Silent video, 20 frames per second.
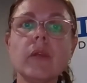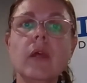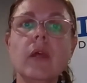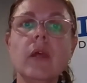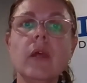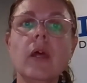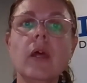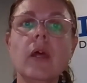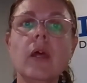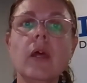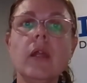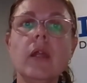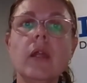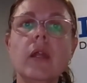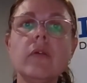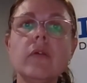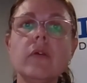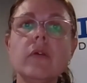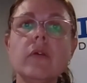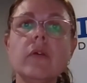Another
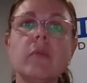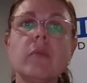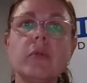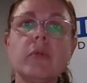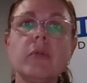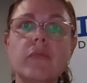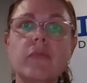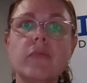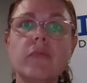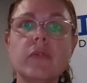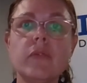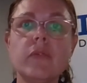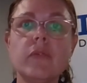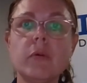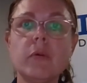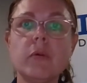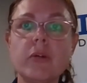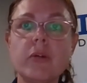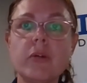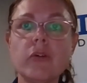example of this is when we
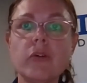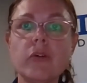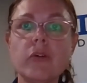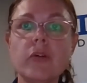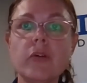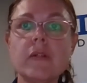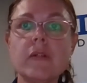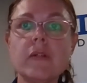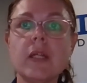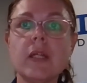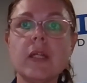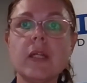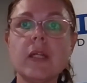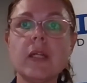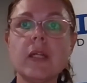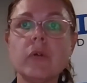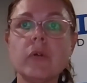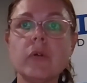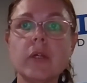go for our daily walk.